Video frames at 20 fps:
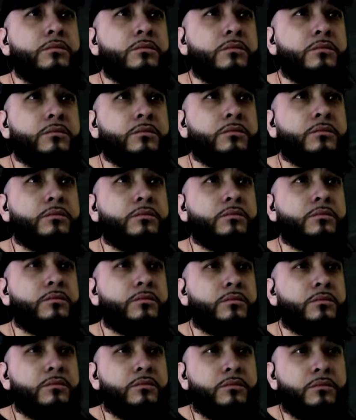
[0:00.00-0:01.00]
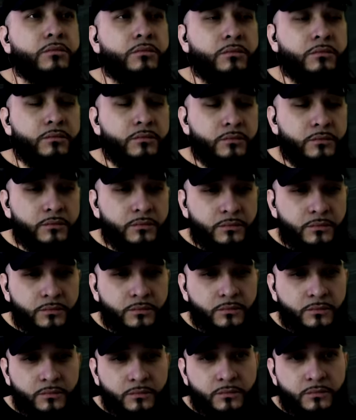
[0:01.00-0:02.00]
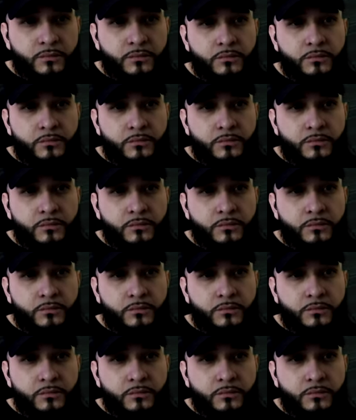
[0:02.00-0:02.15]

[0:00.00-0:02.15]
(silence)